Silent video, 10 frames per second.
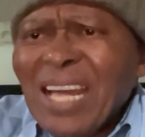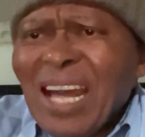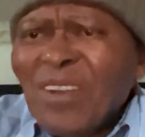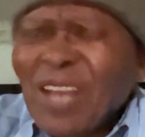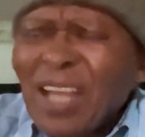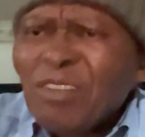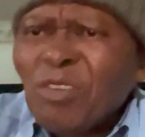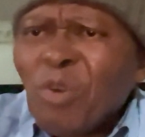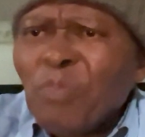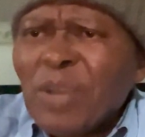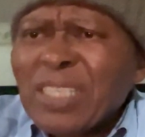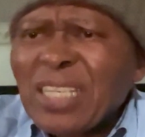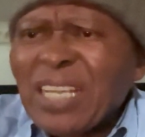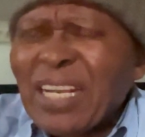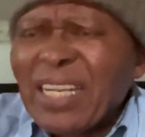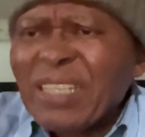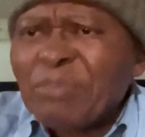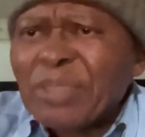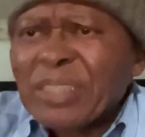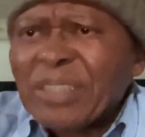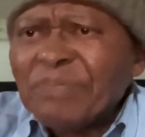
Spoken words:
would like to go back just a little bit